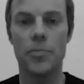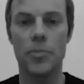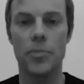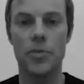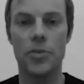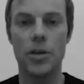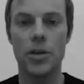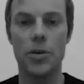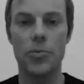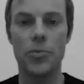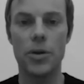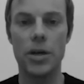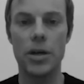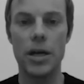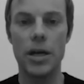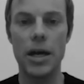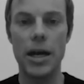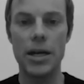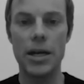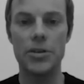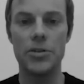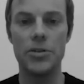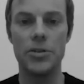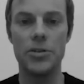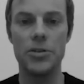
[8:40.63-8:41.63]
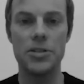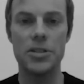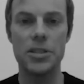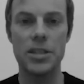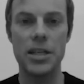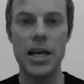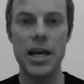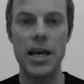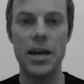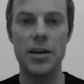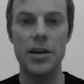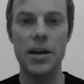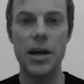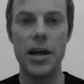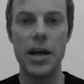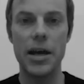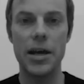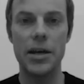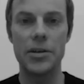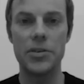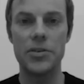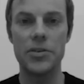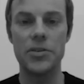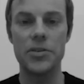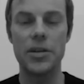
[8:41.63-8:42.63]
So we actually scan
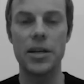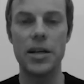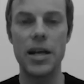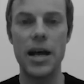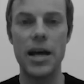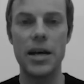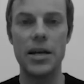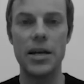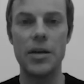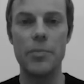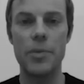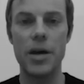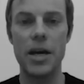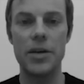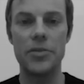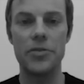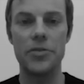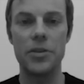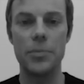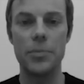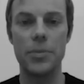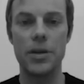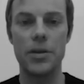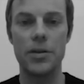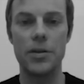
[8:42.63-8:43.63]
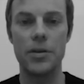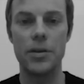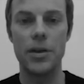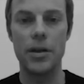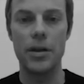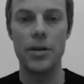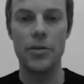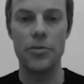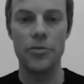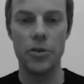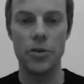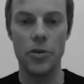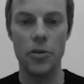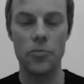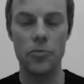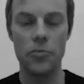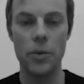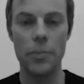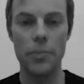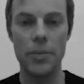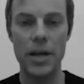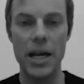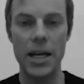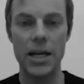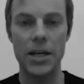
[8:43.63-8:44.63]
hands and animate them in
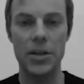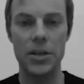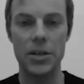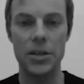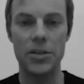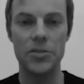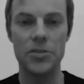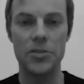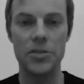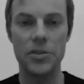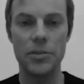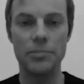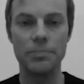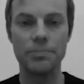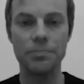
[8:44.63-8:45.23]
software packages.